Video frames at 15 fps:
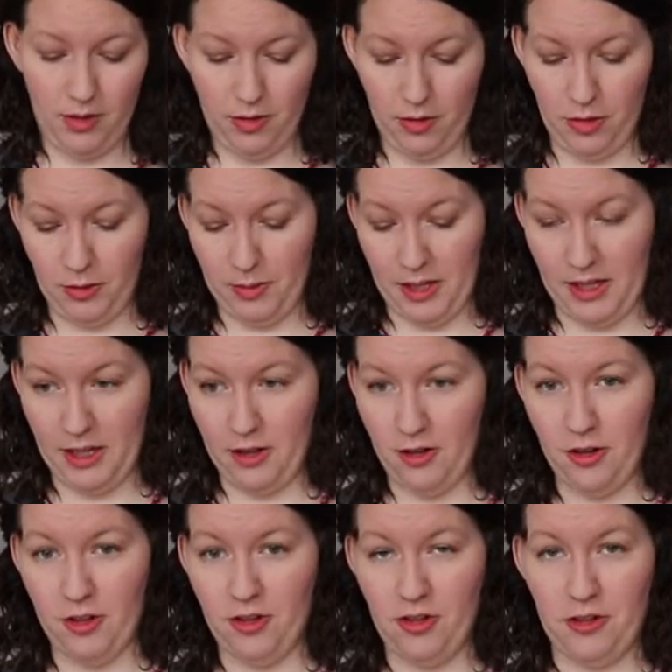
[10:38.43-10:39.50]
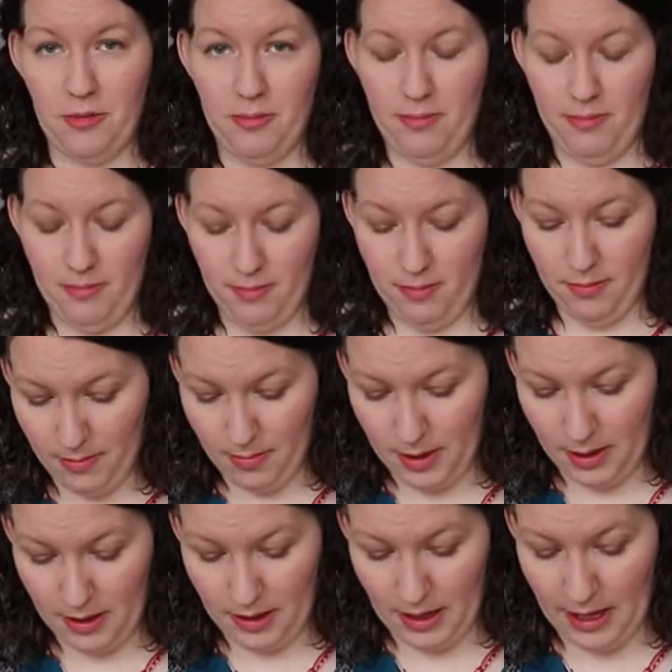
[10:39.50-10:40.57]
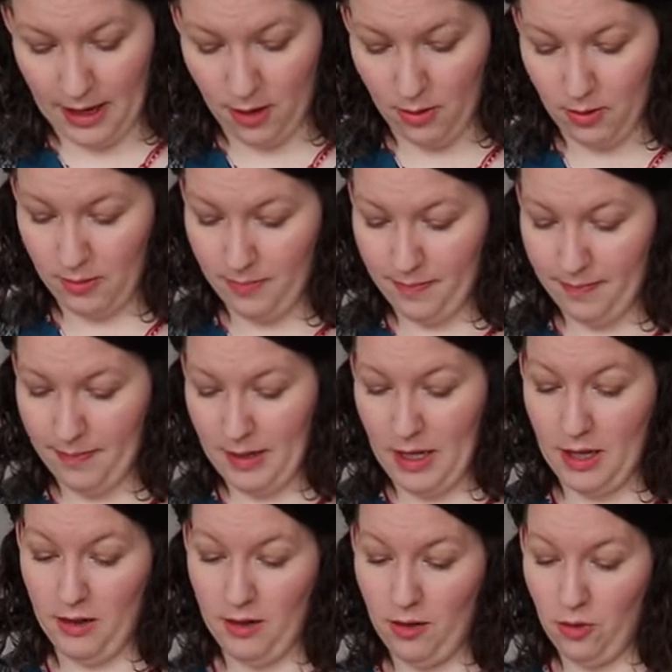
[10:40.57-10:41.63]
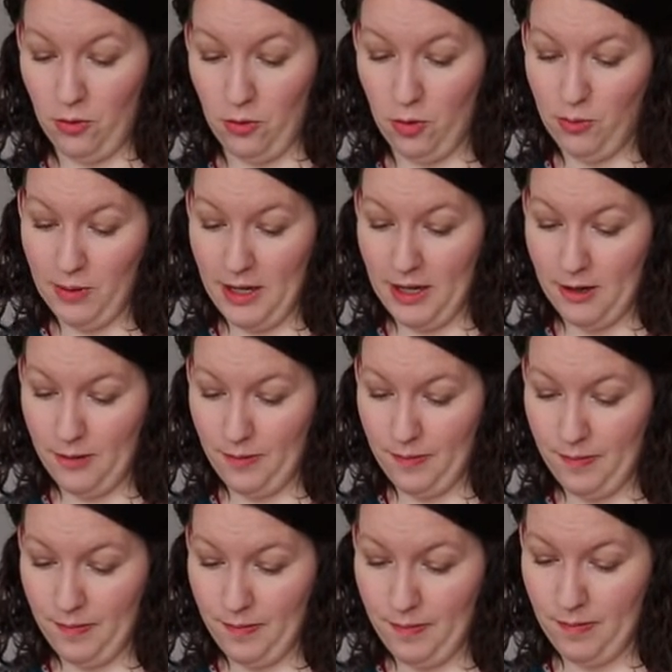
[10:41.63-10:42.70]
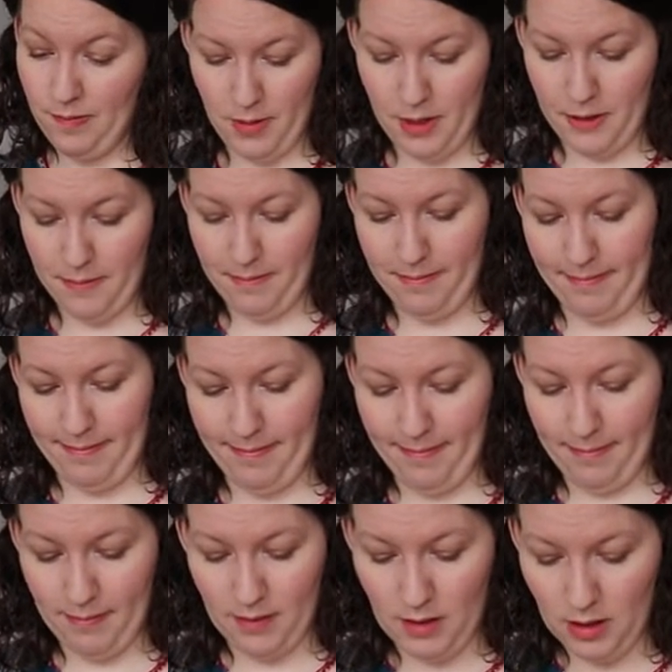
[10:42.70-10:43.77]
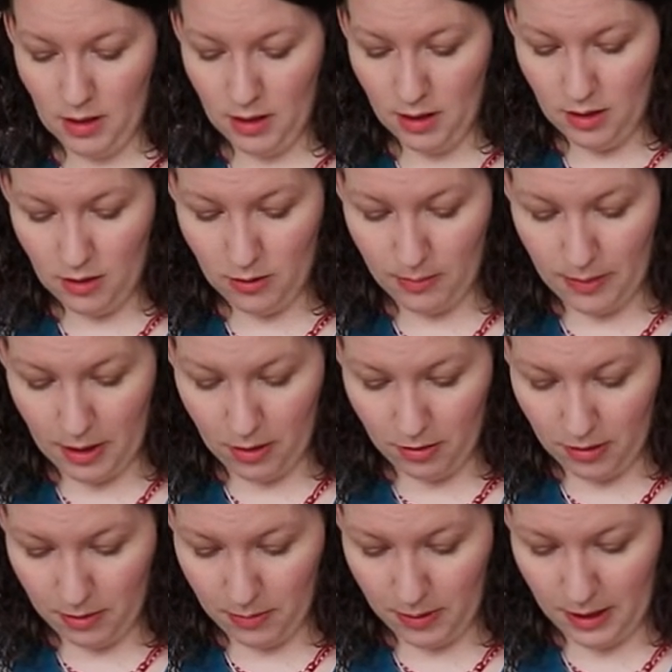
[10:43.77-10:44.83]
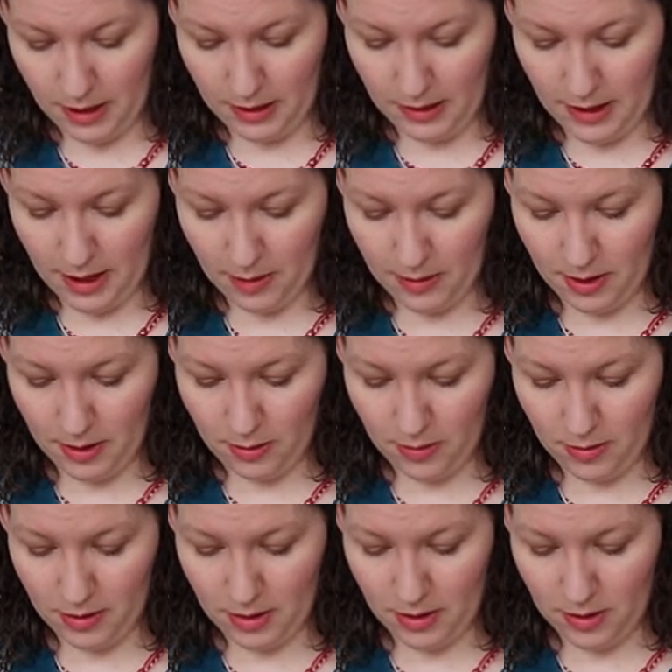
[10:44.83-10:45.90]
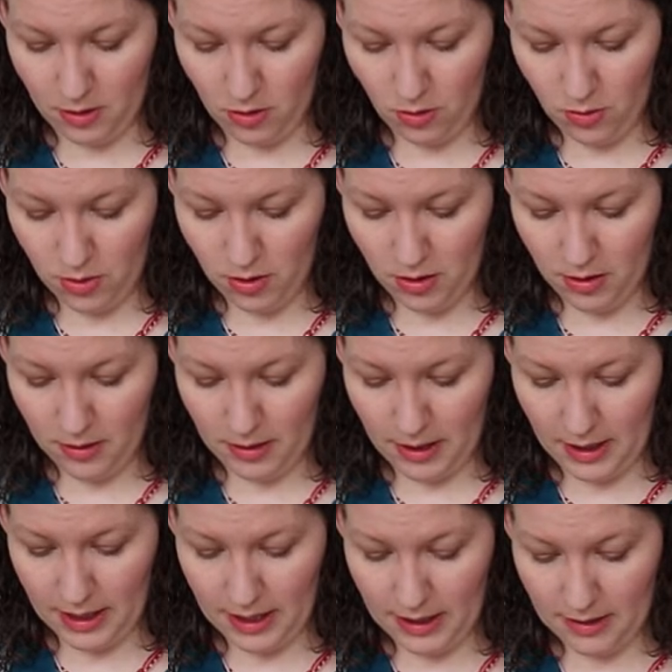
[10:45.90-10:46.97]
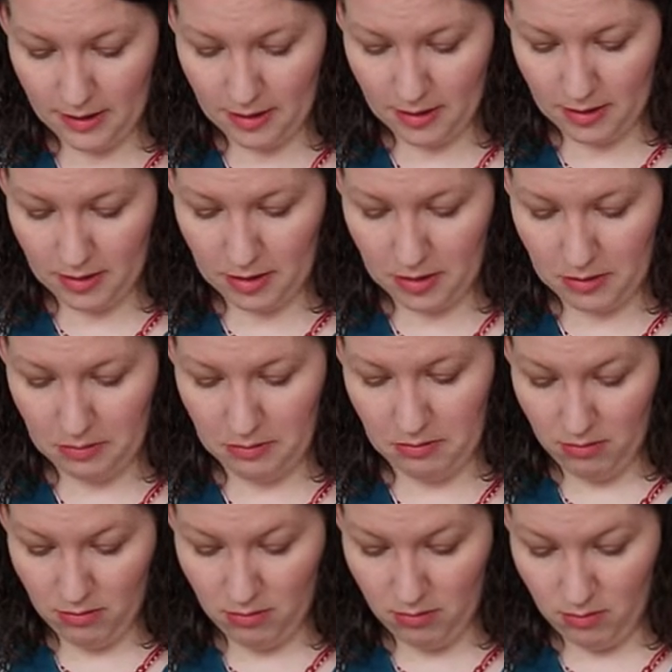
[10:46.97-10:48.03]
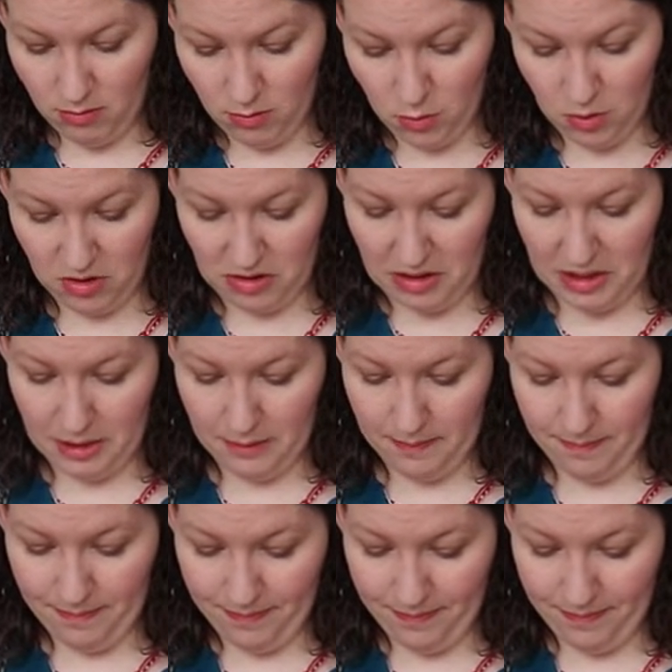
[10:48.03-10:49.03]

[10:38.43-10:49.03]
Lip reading: So you might hear her just being loud in the room now, but it's better than being loud out in the door, I guess. We'll see.